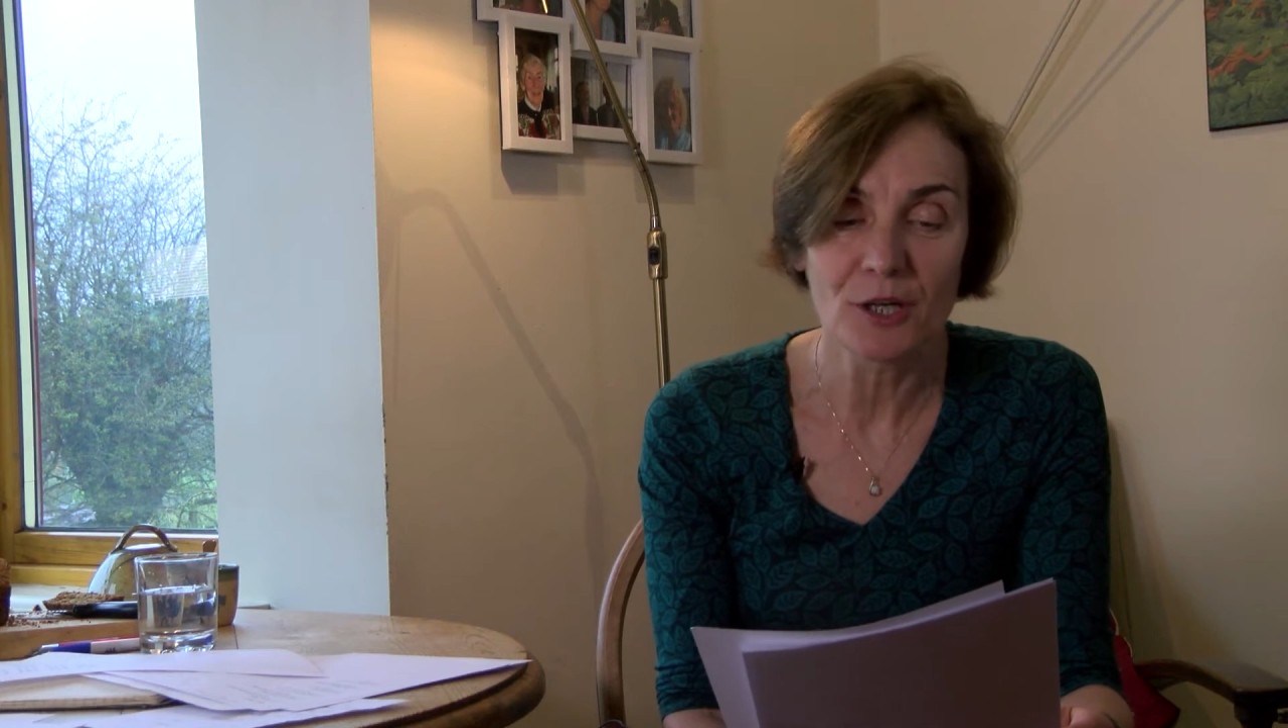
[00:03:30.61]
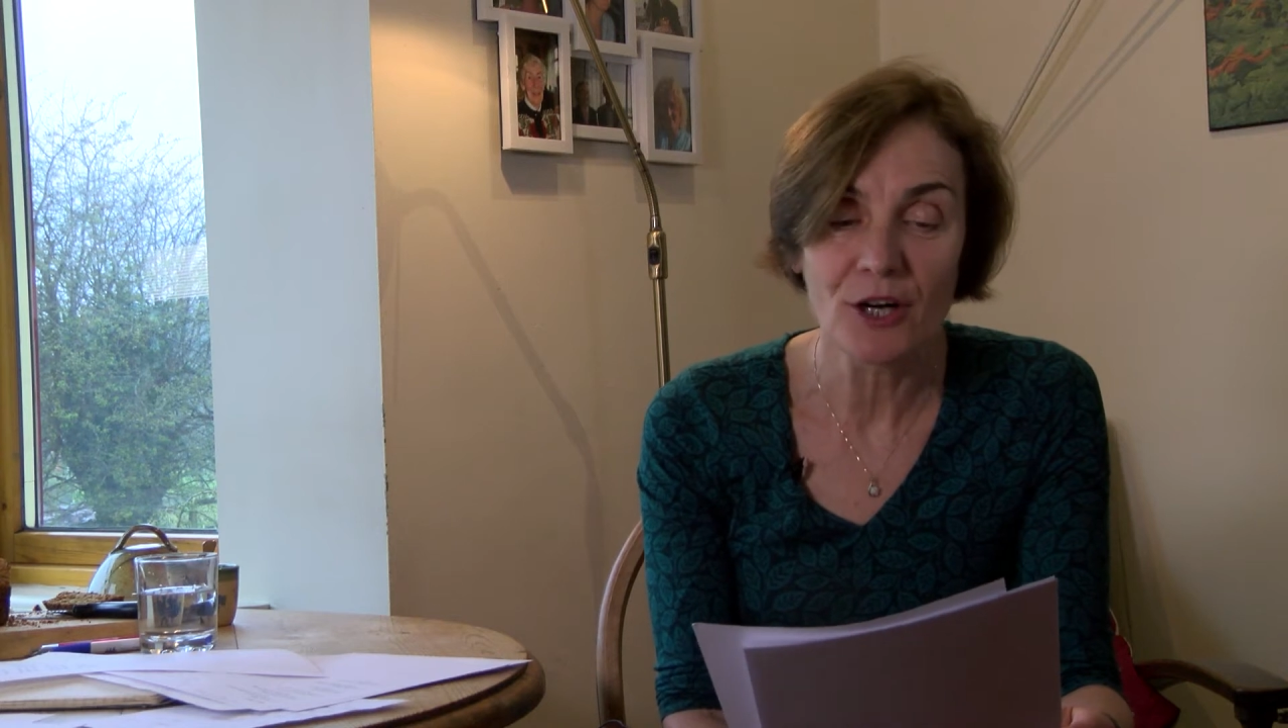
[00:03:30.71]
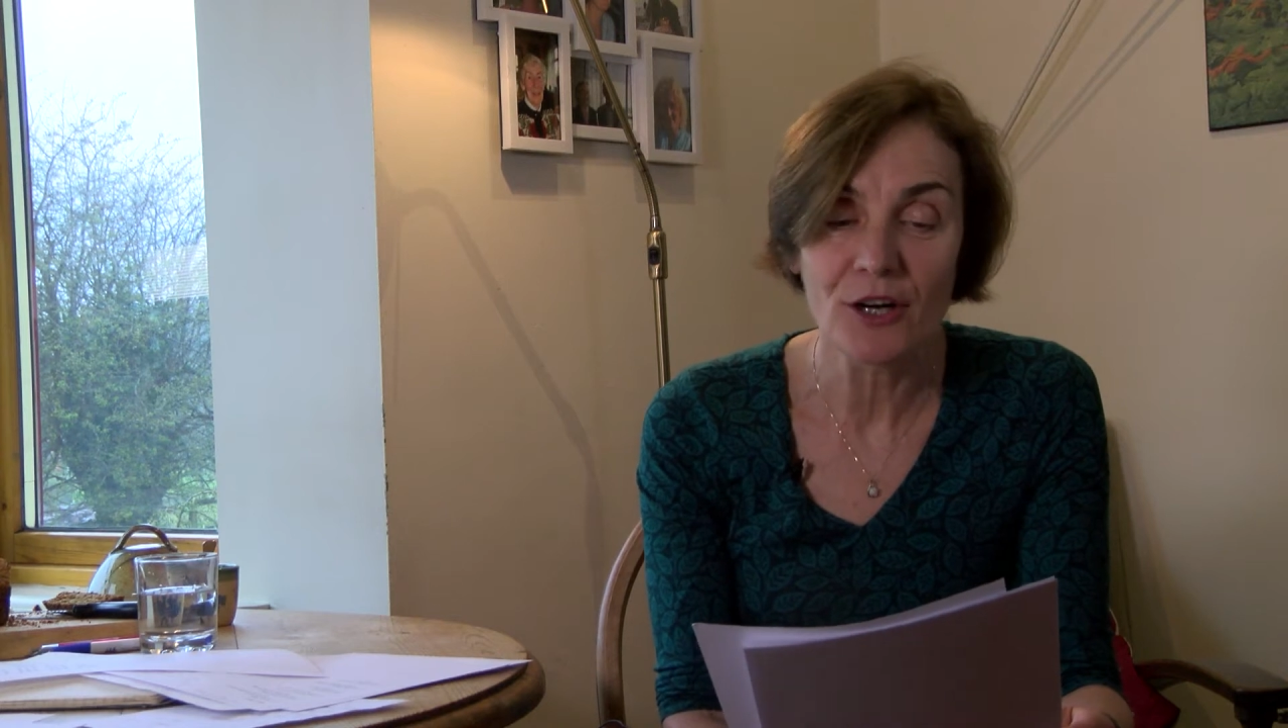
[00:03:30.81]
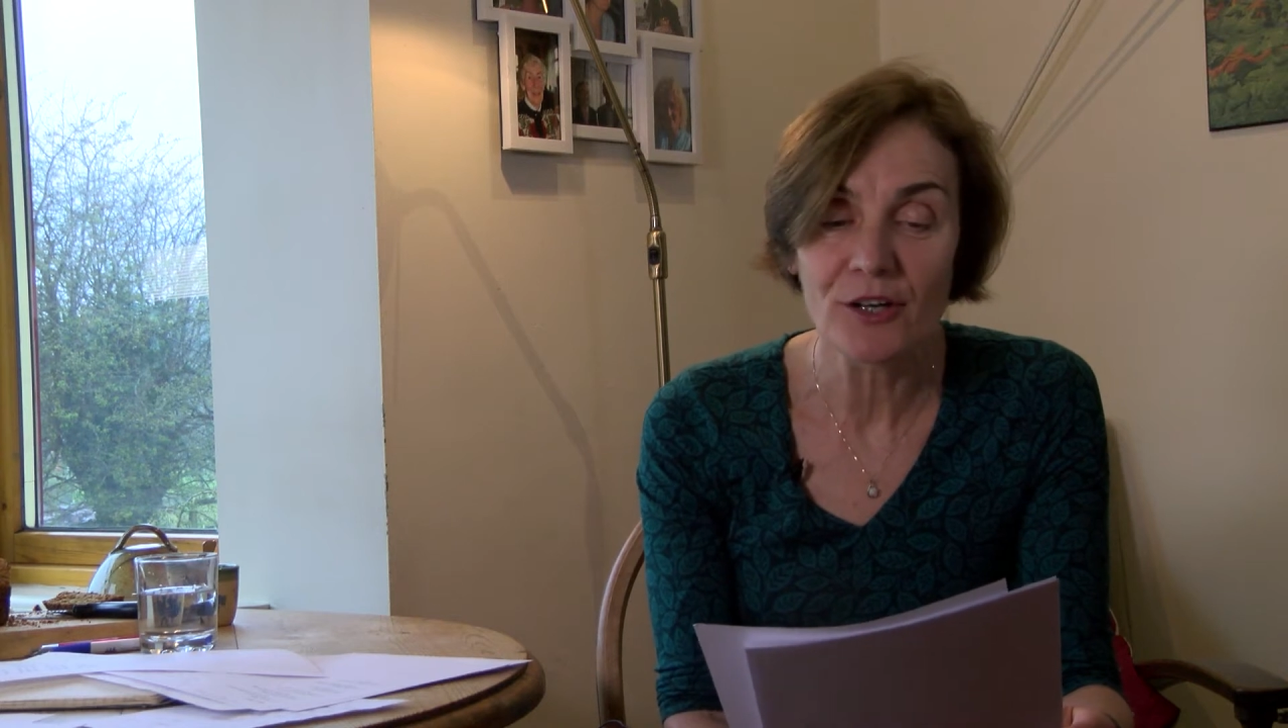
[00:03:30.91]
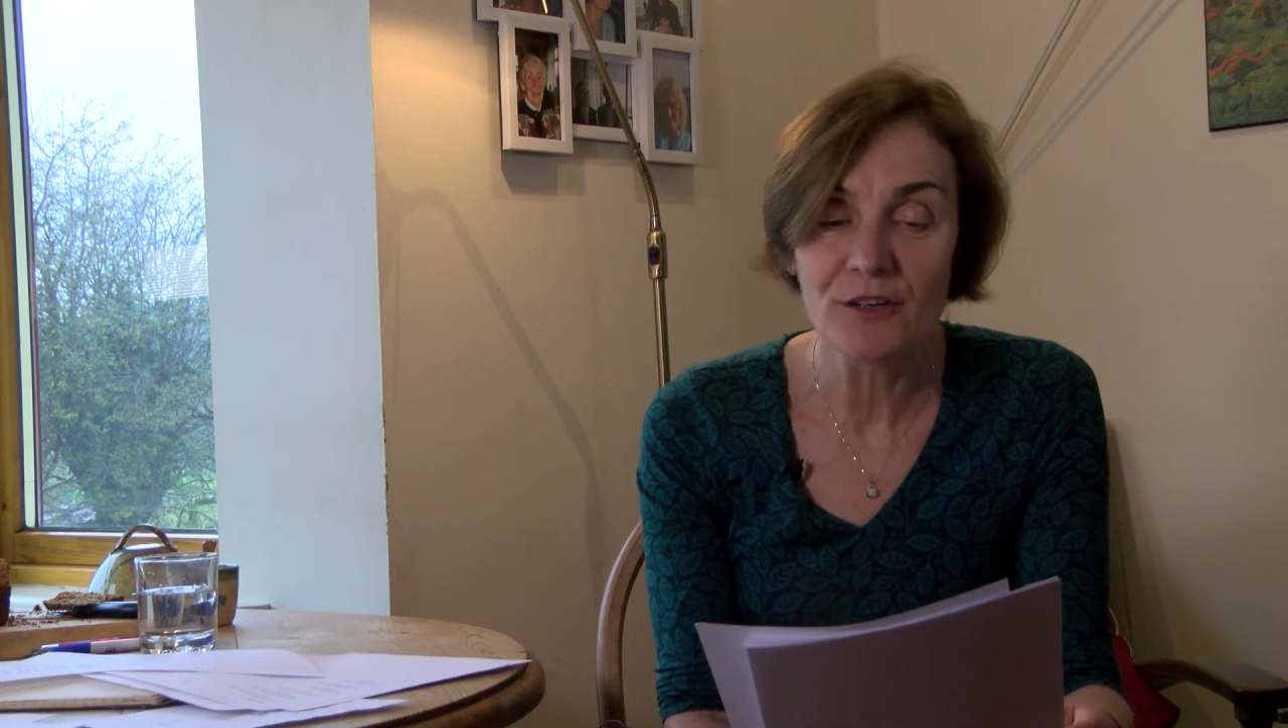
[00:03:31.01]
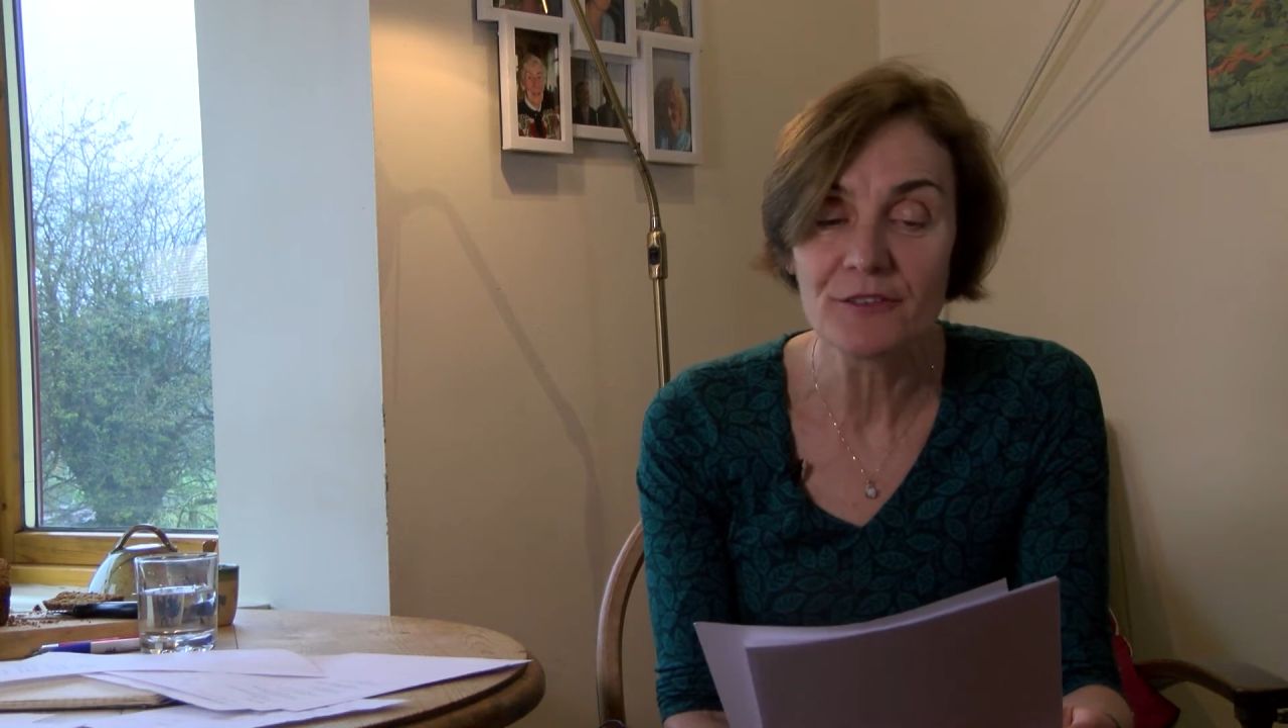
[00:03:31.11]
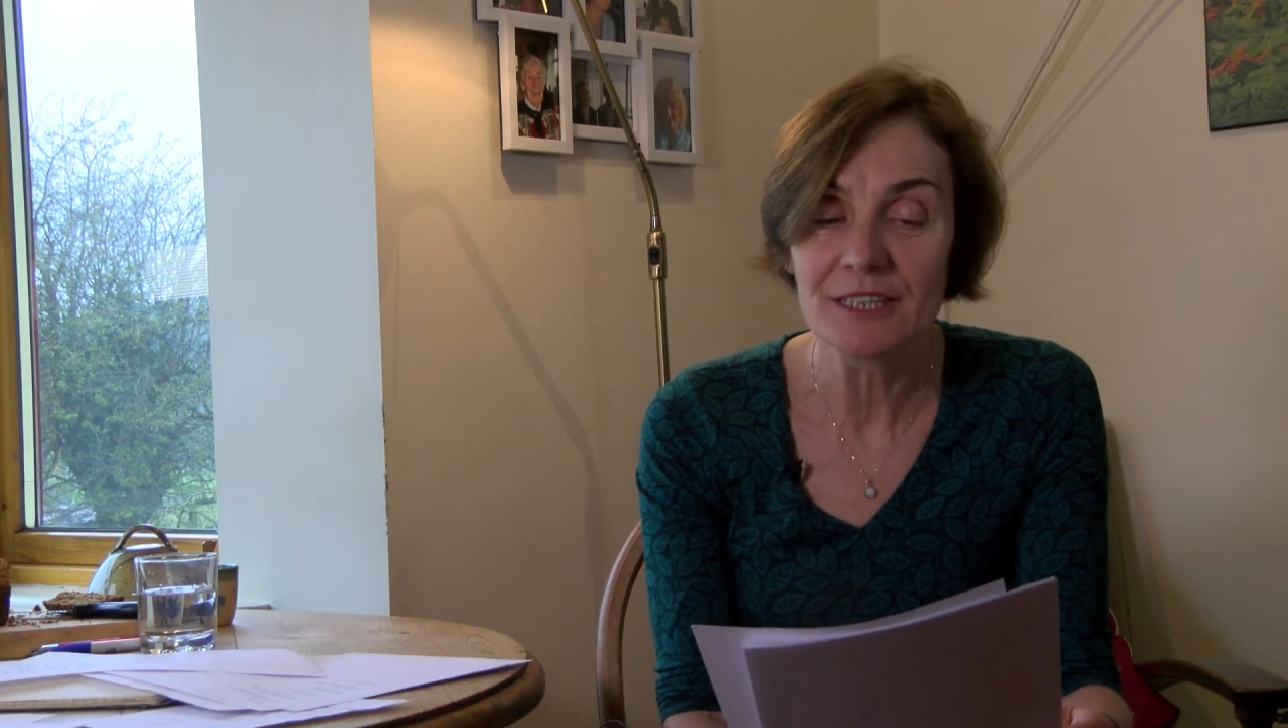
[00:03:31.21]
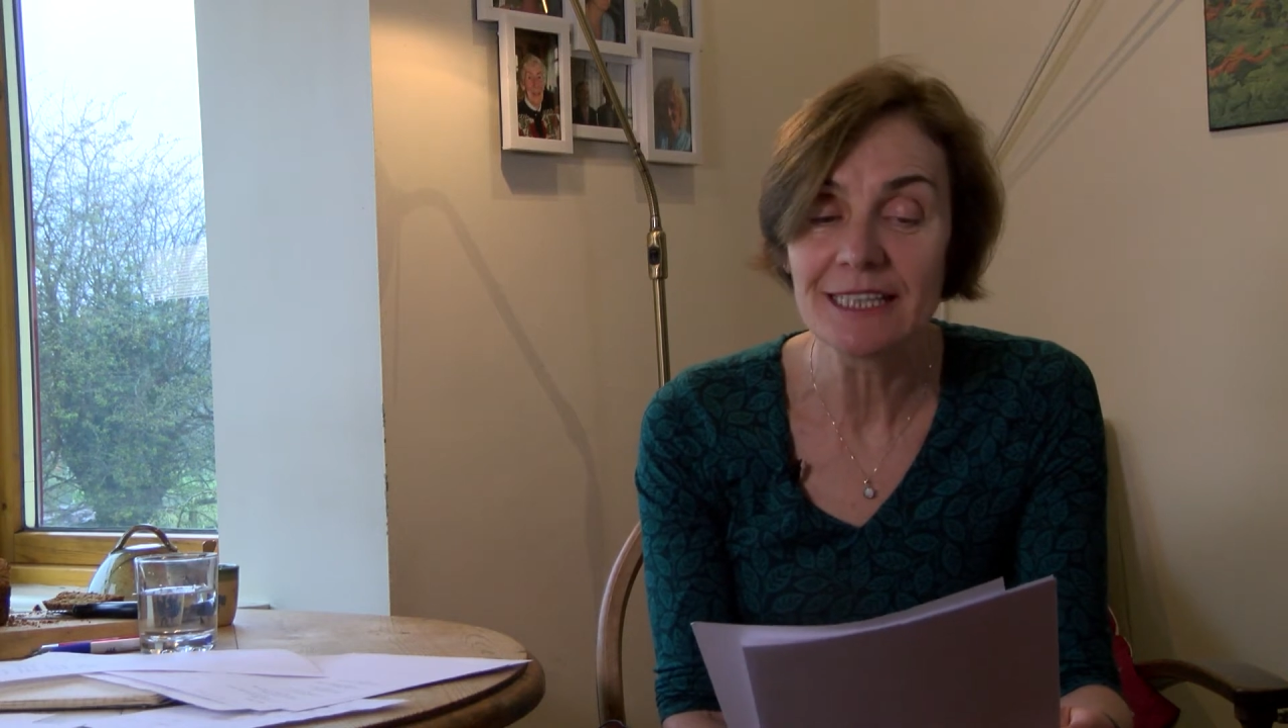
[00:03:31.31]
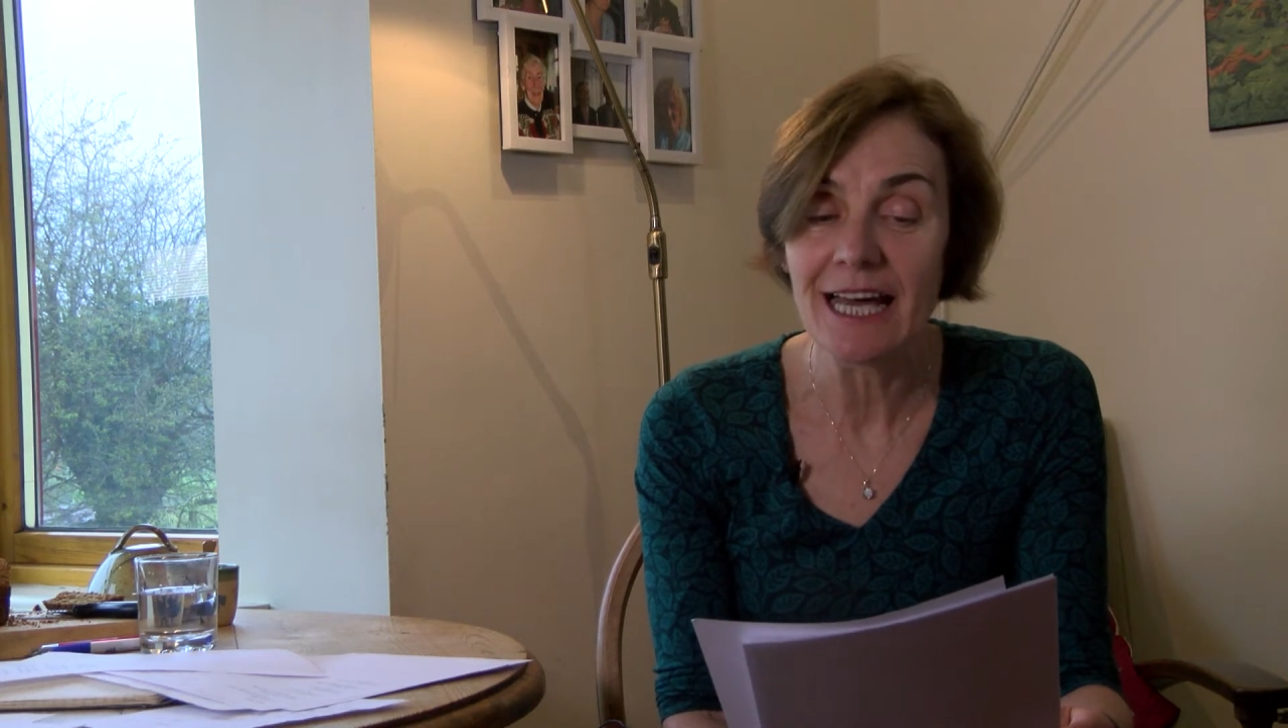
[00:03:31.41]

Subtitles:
curving